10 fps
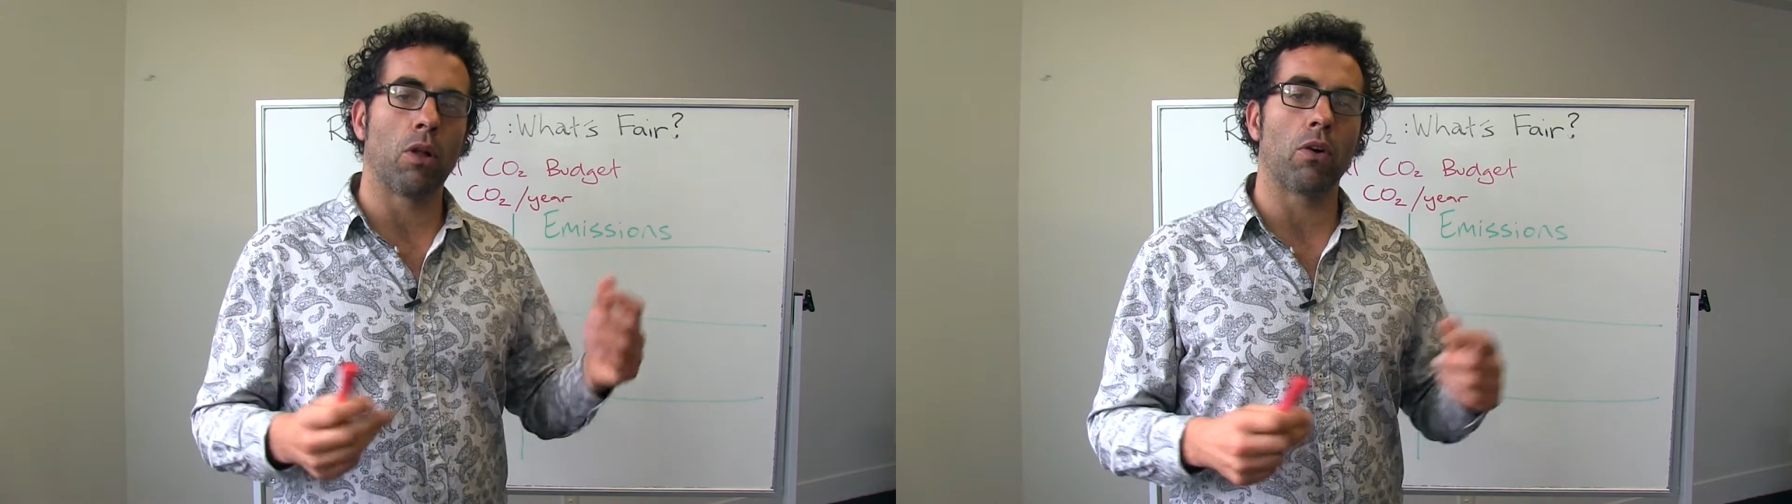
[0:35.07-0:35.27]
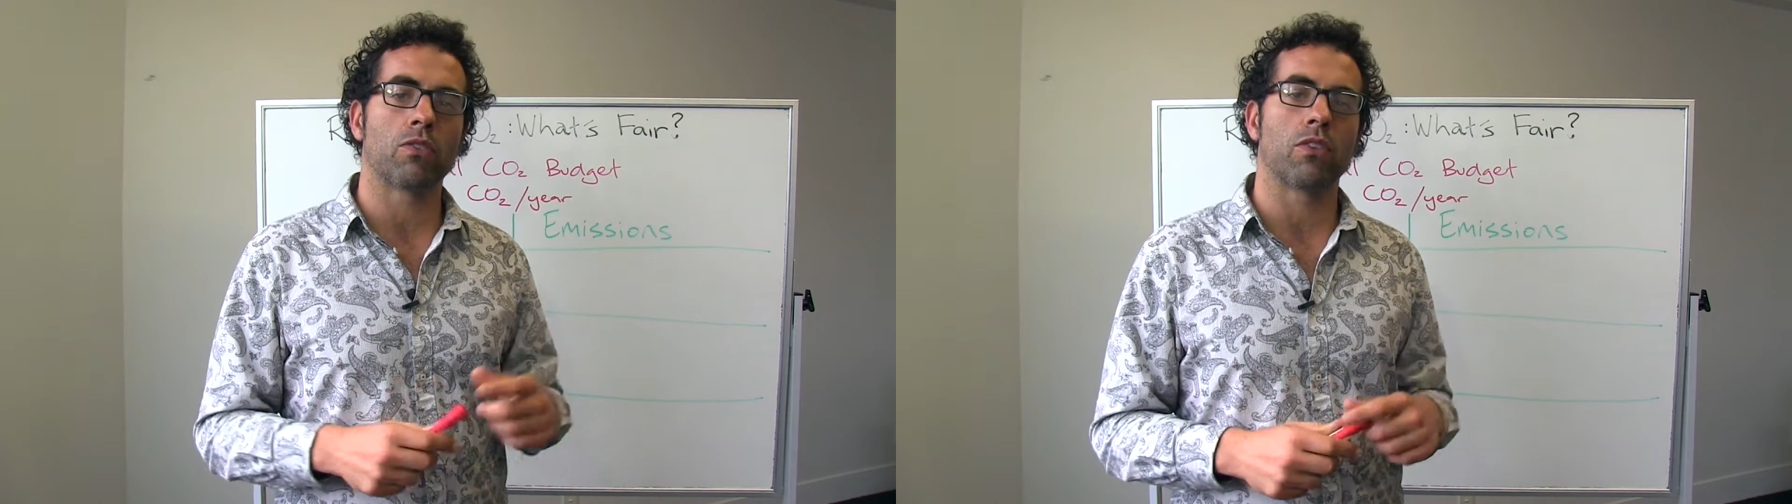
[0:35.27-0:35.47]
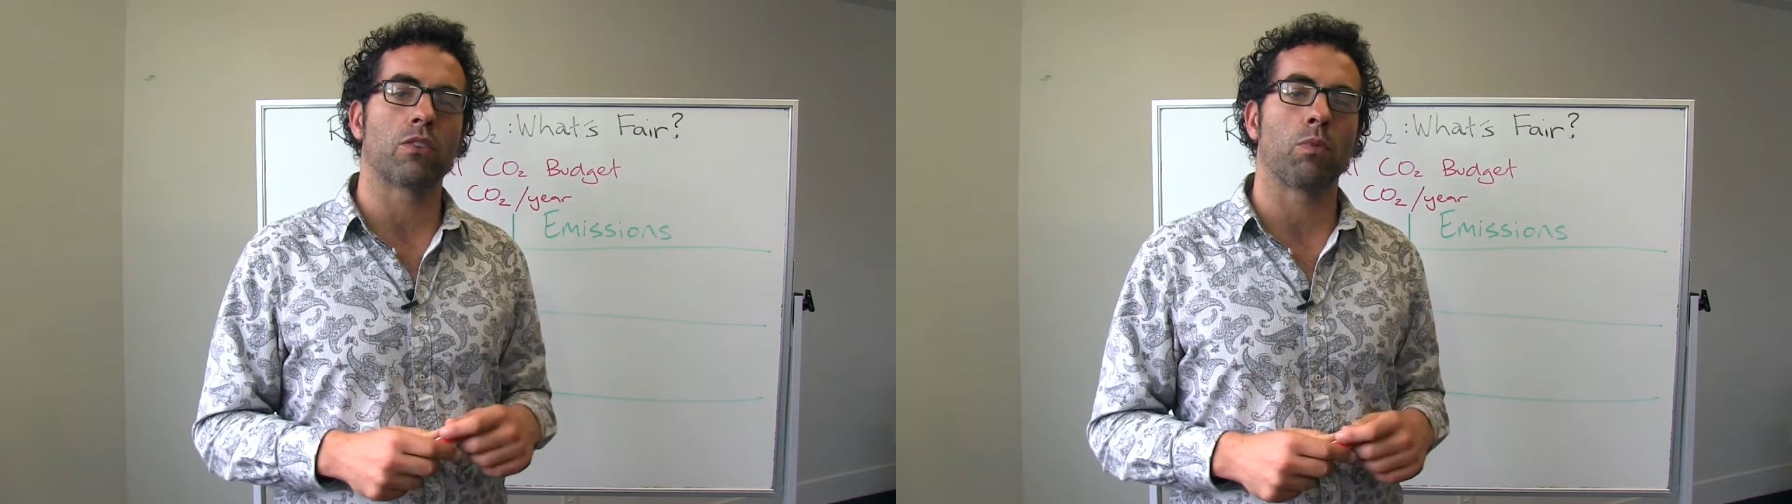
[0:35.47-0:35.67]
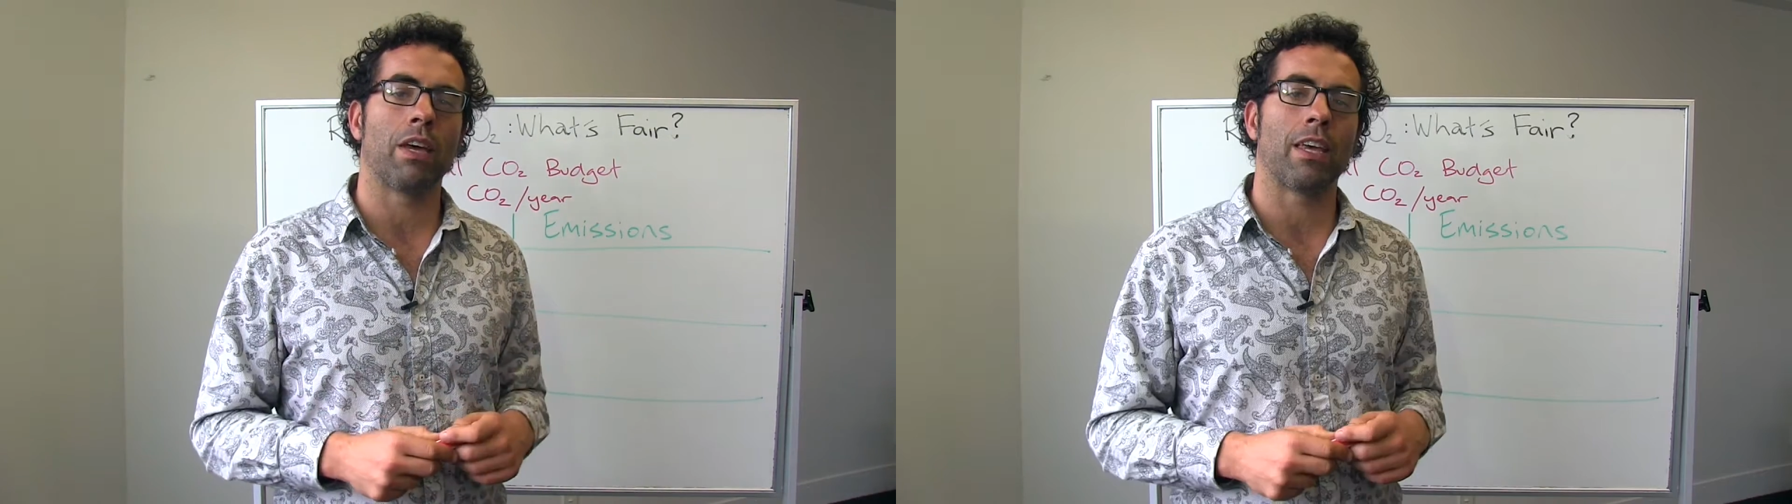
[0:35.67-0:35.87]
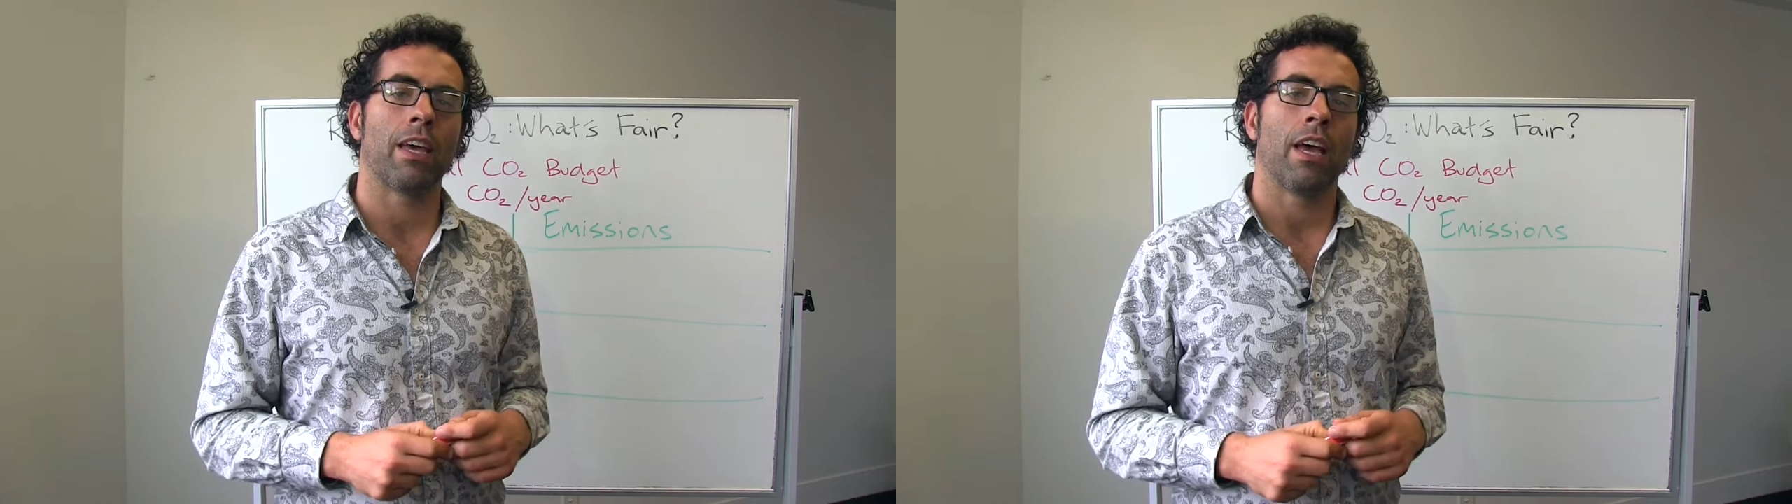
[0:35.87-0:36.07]
blogs this
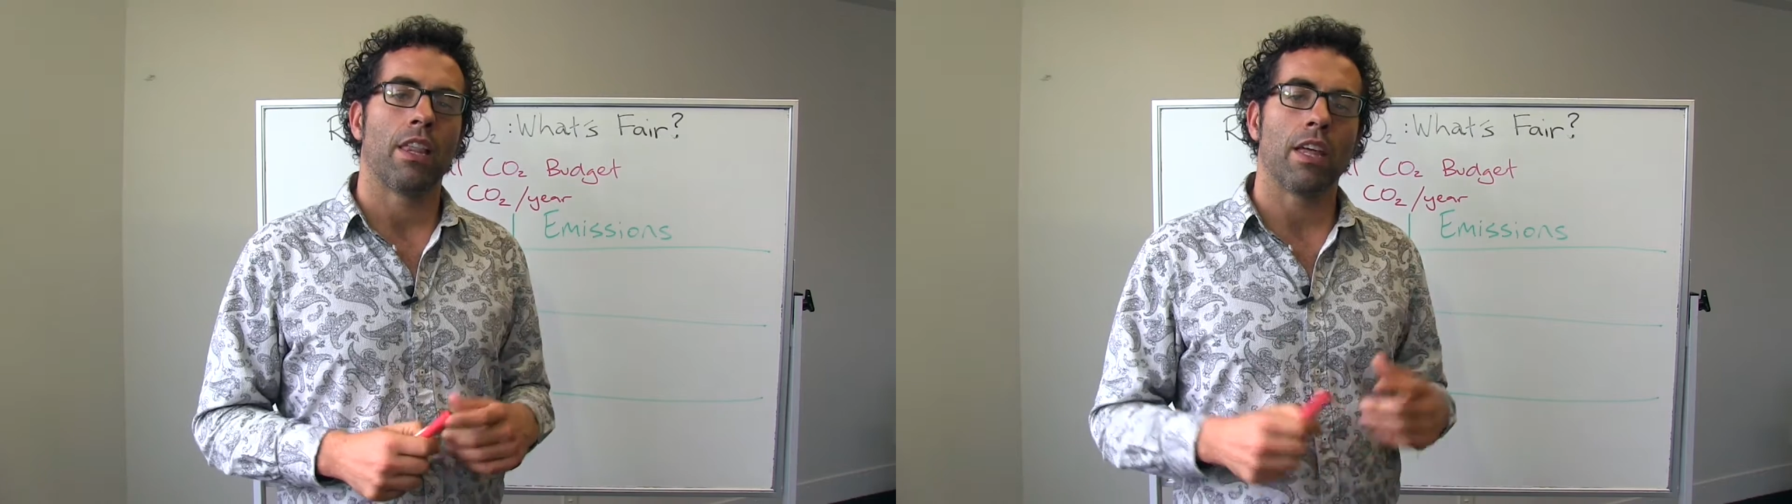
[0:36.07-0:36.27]
week